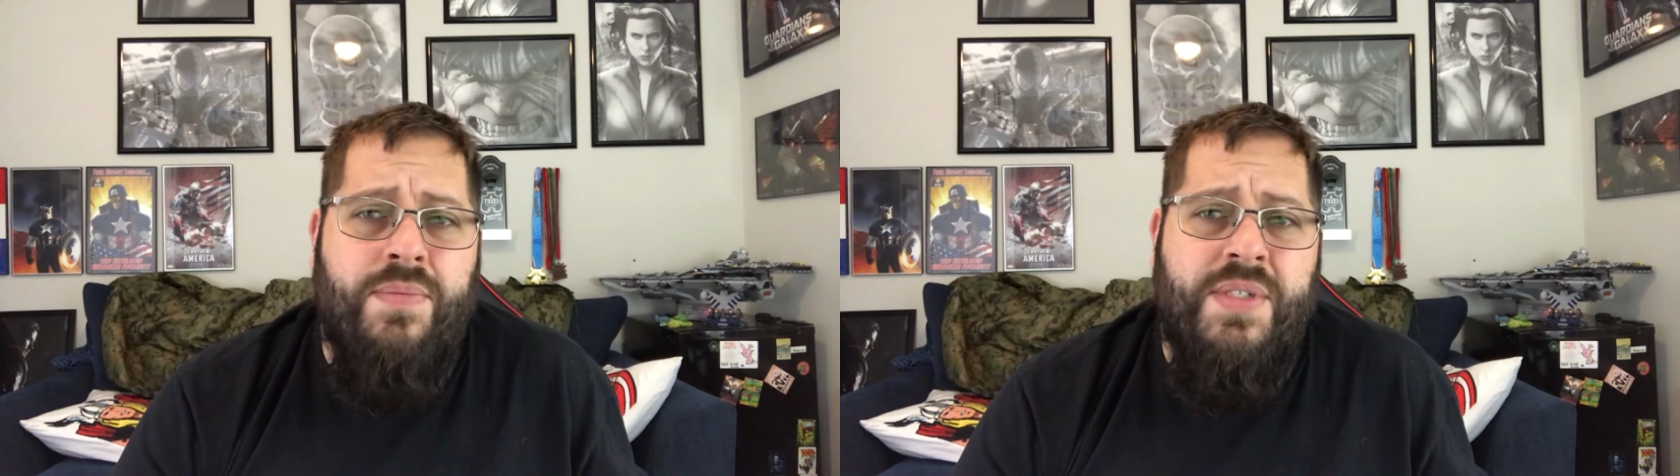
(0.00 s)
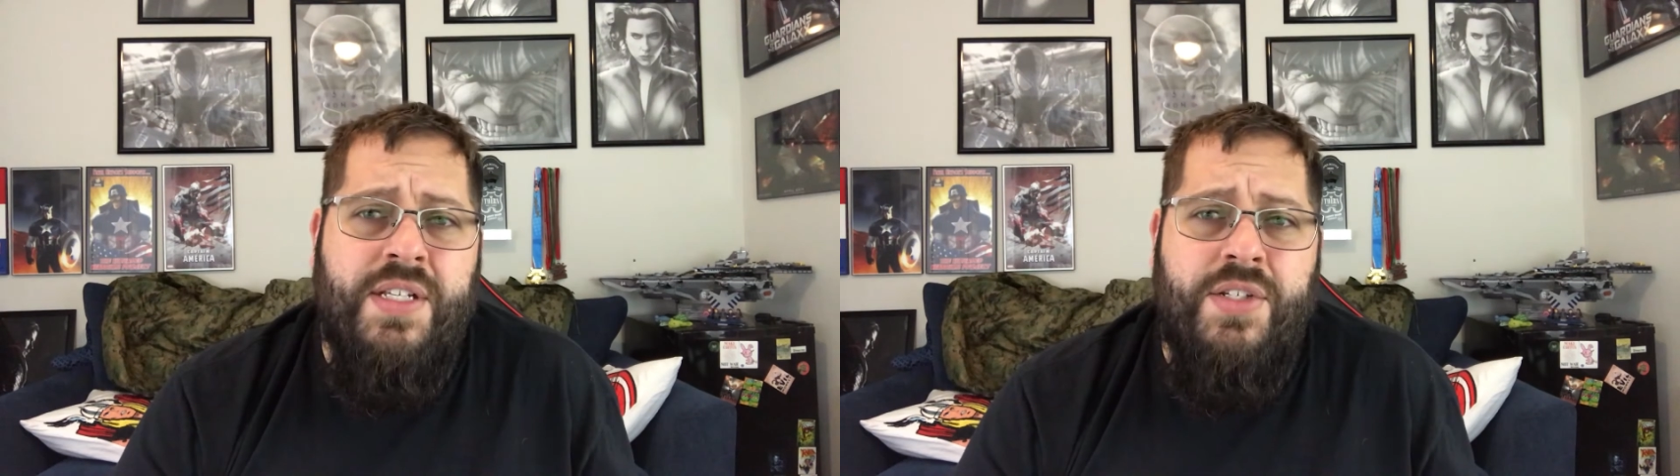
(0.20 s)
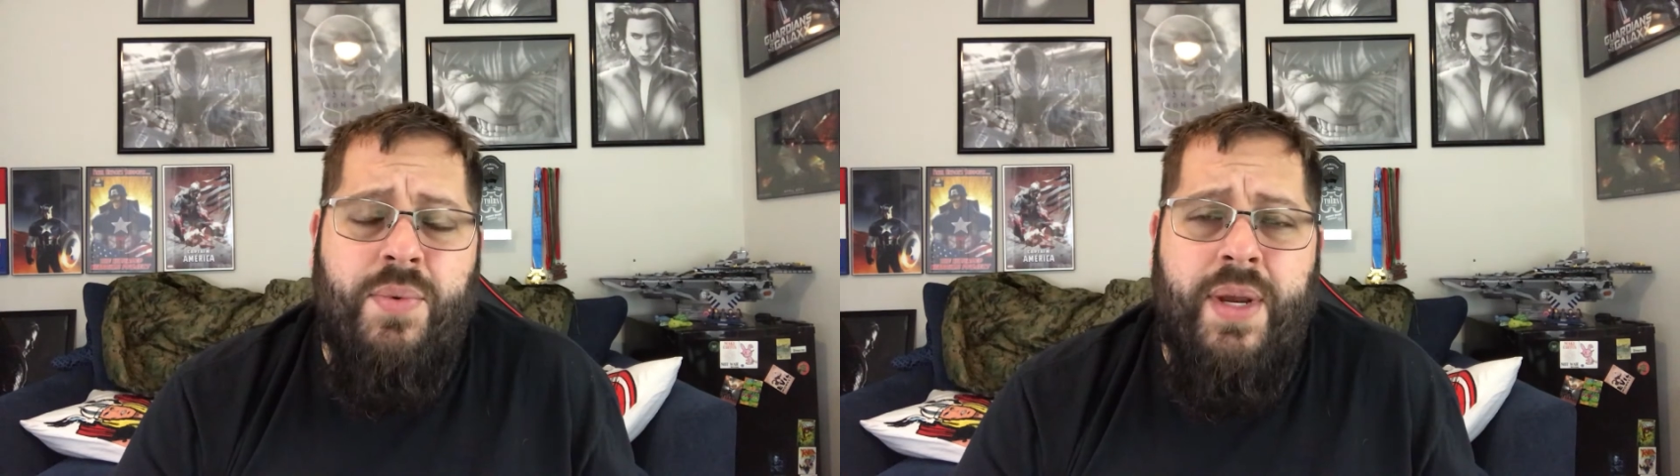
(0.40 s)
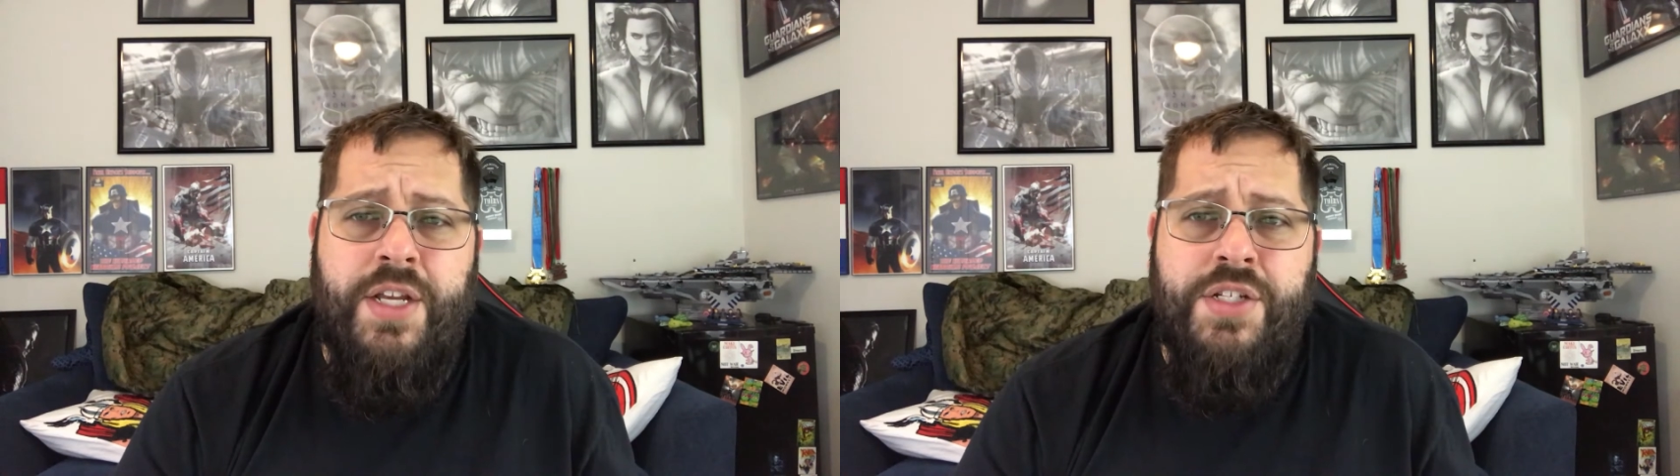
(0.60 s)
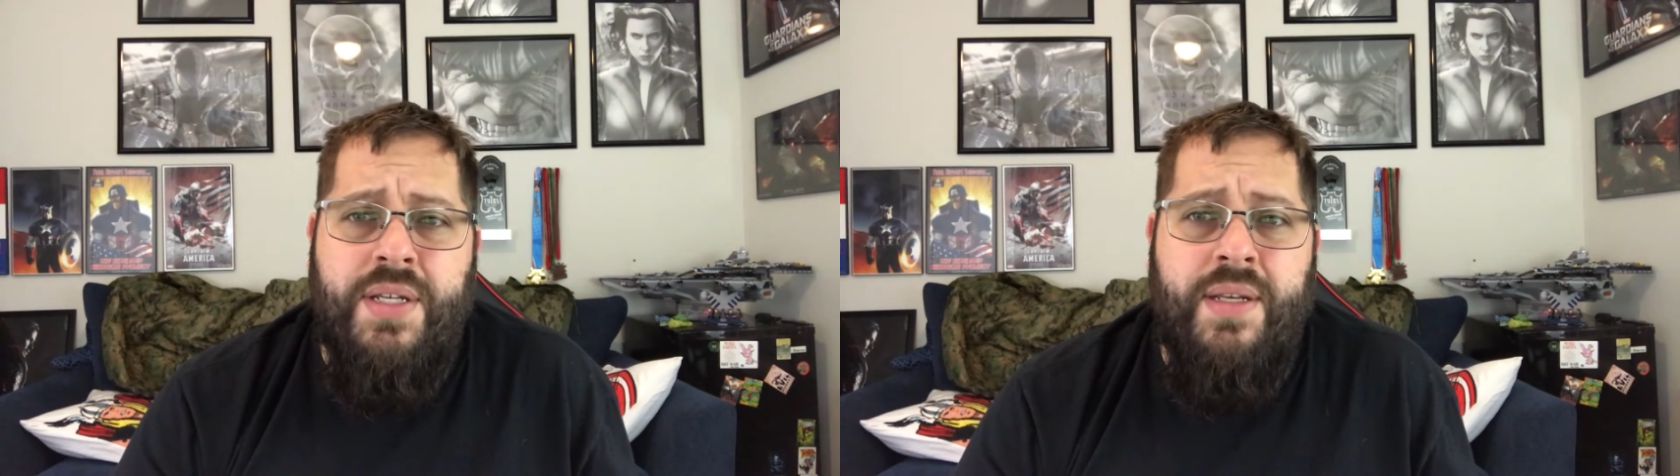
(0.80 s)

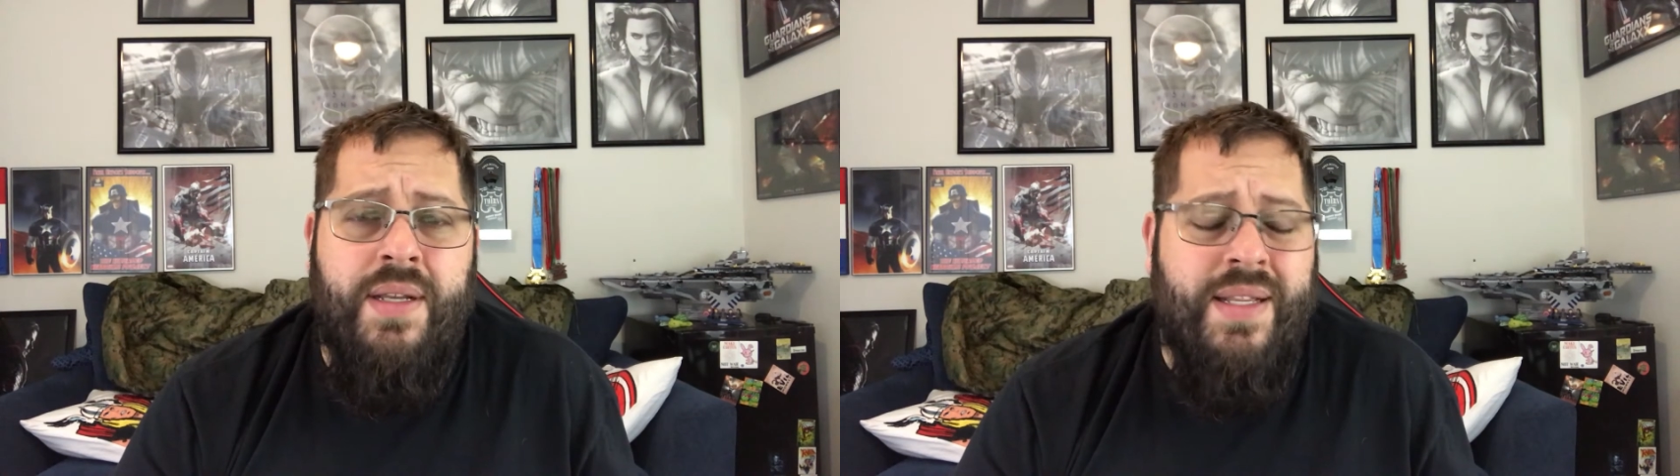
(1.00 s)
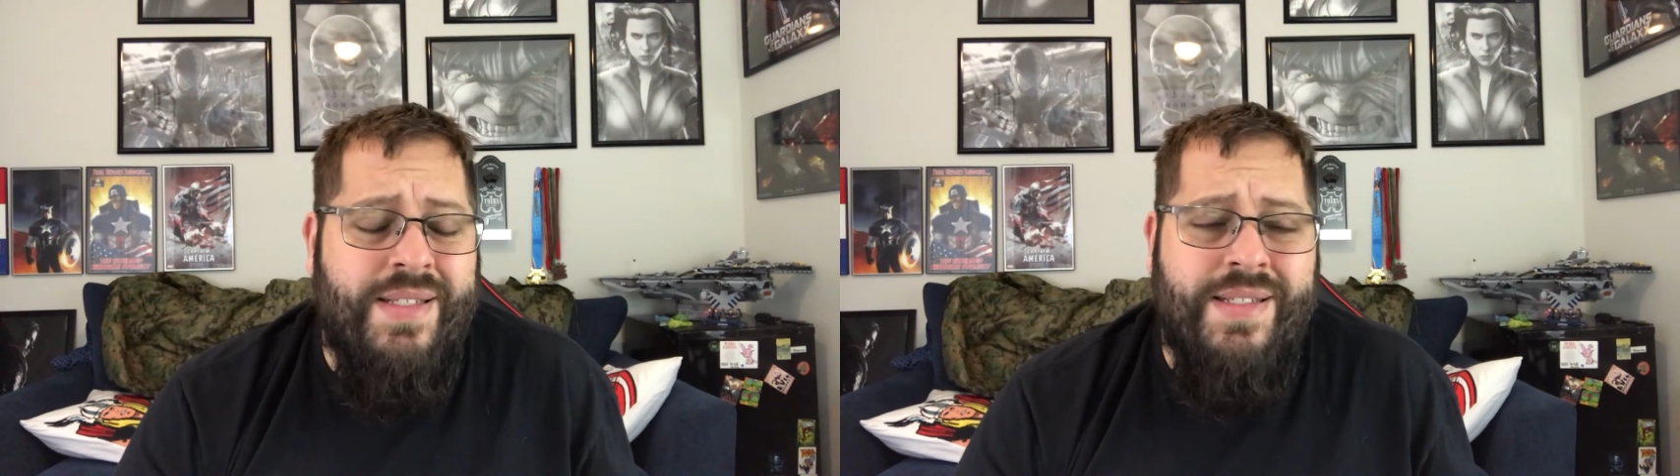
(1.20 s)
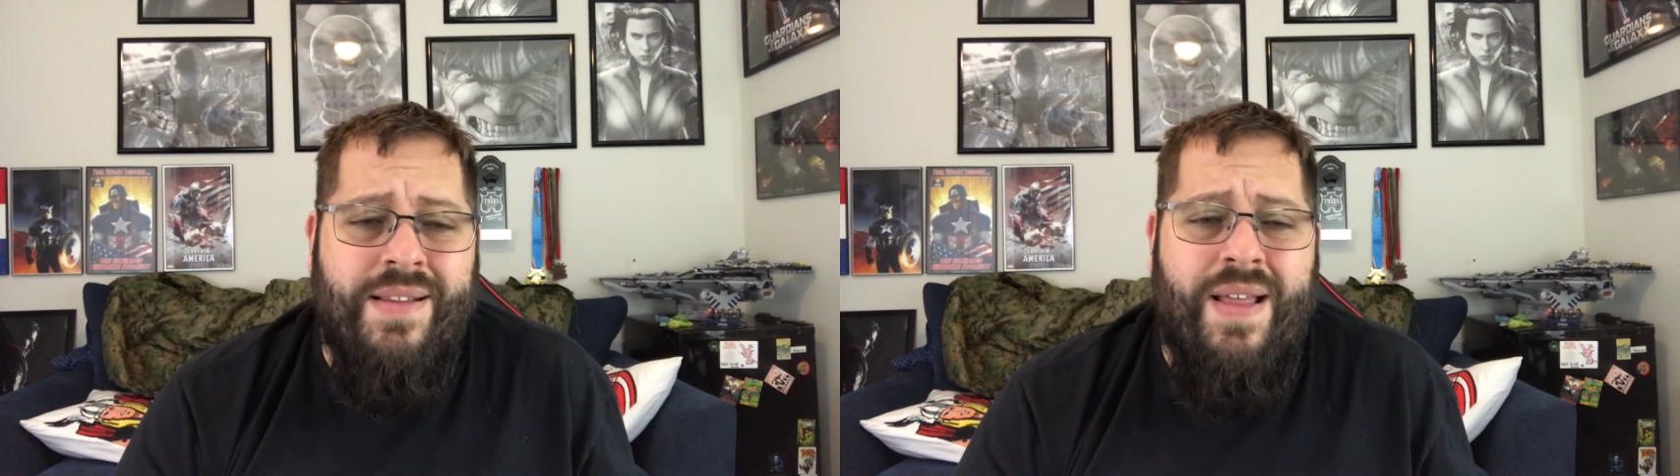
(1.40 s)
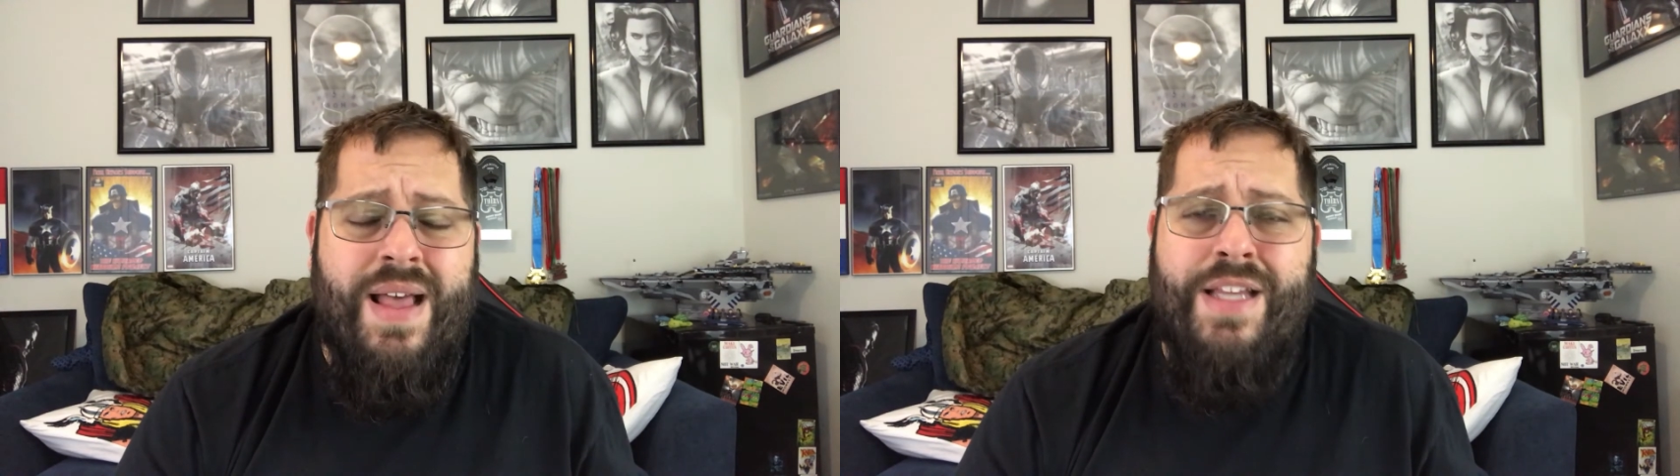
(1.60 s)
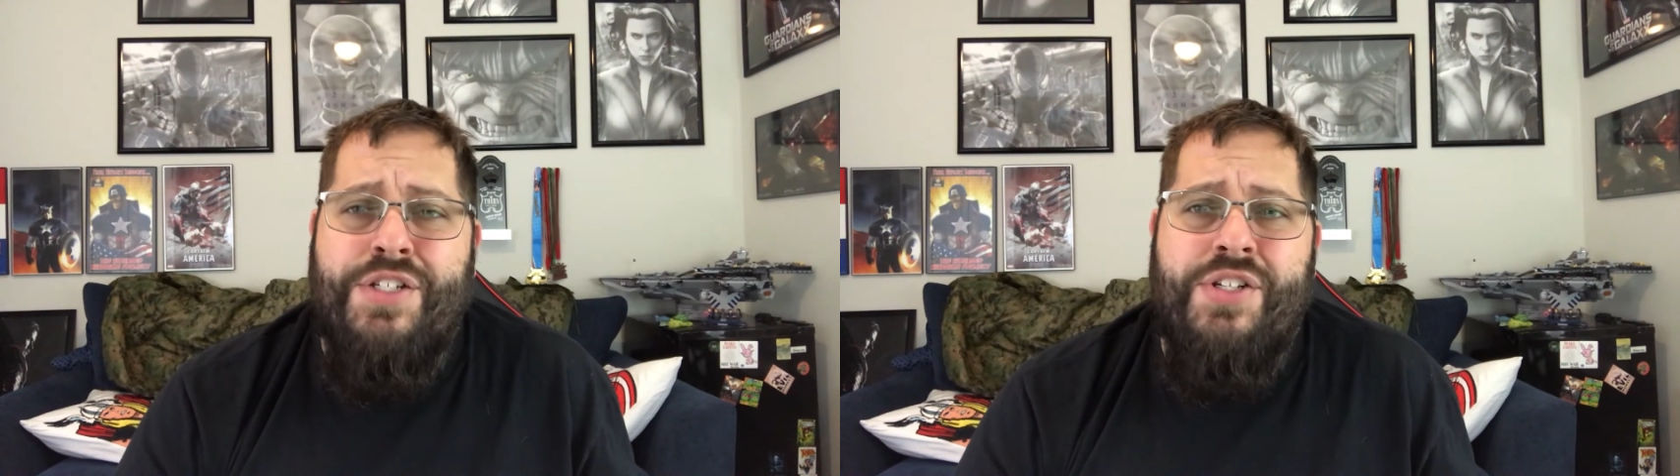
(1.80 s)
situation. It's his
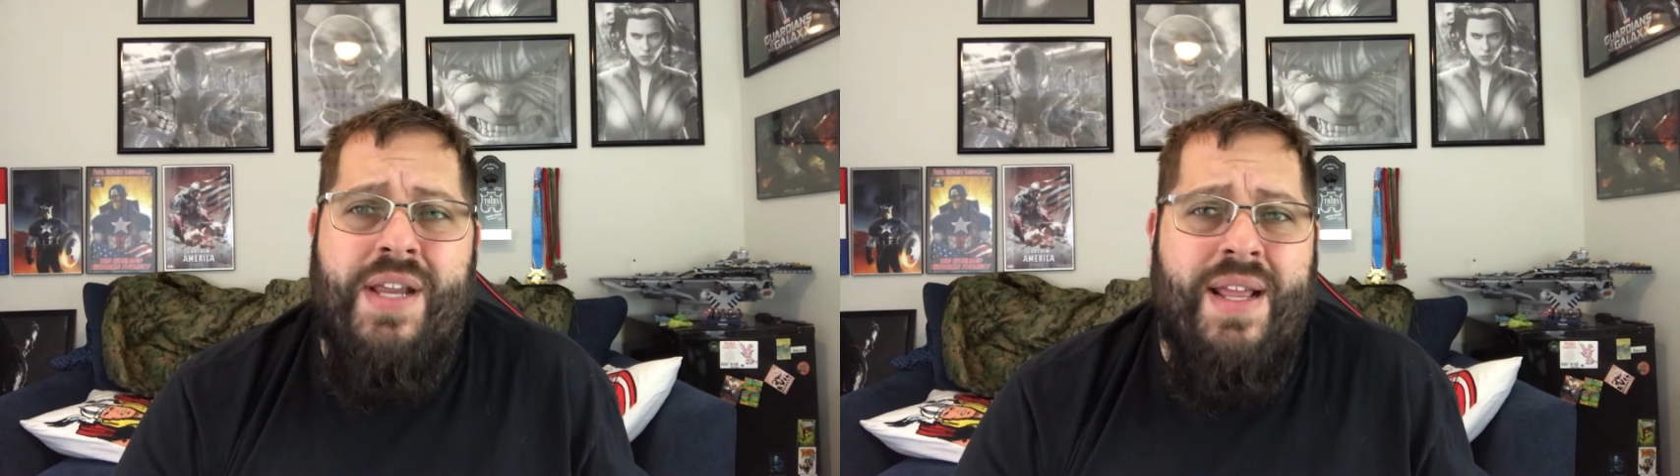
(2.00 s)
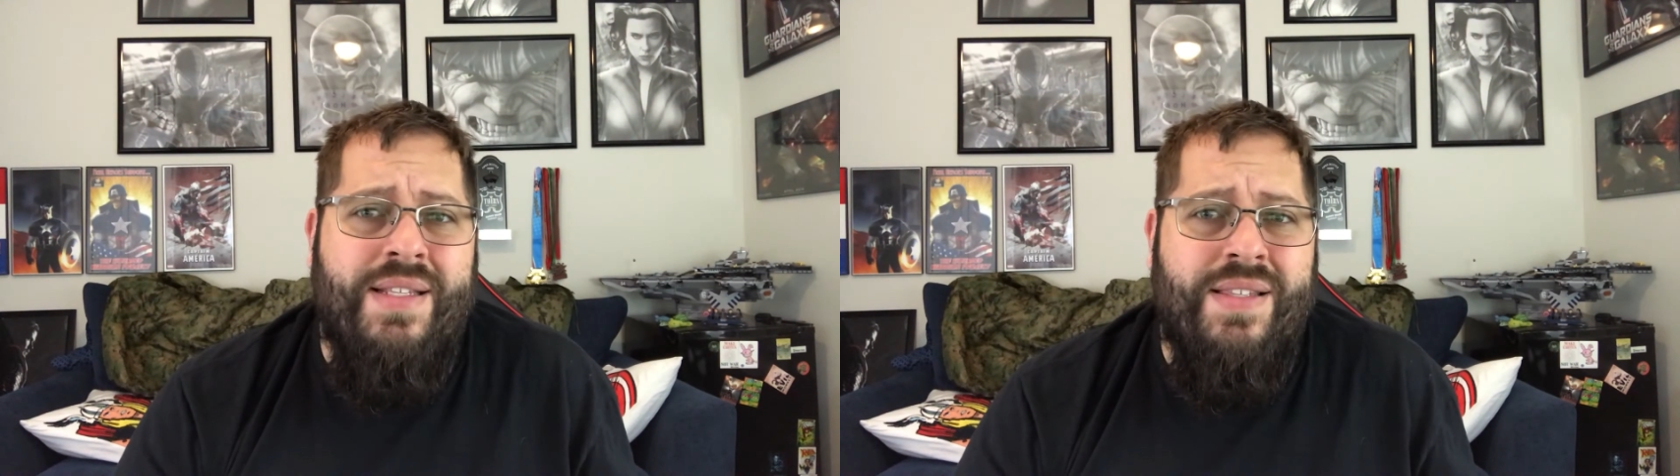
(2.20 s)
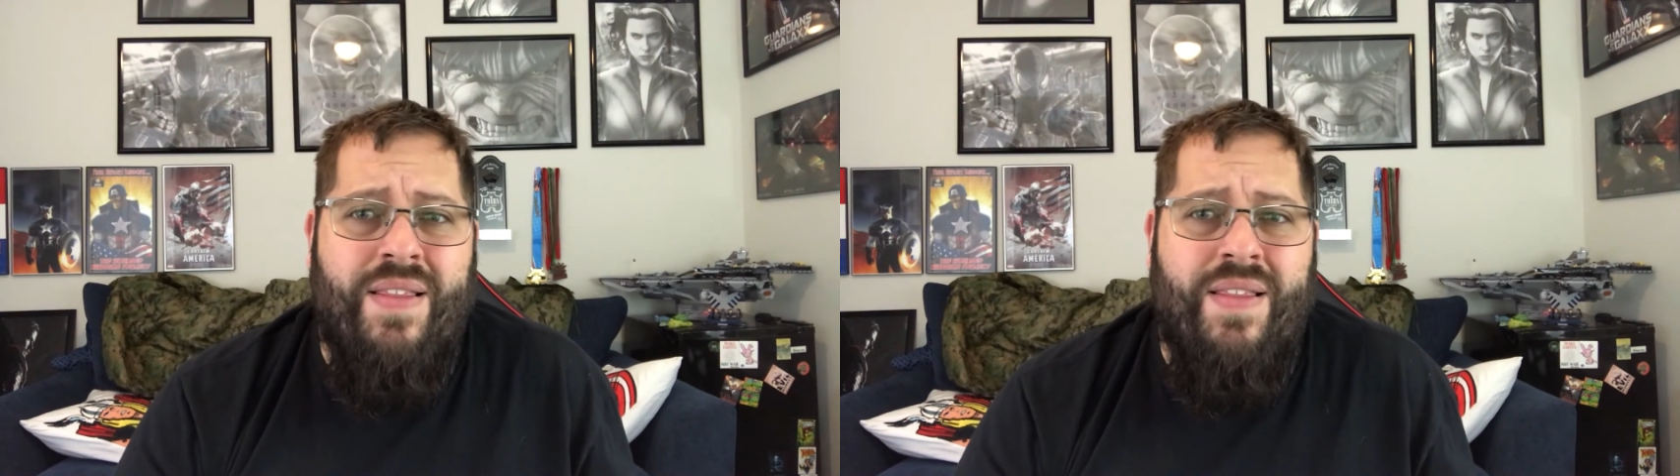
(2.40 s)
last chance,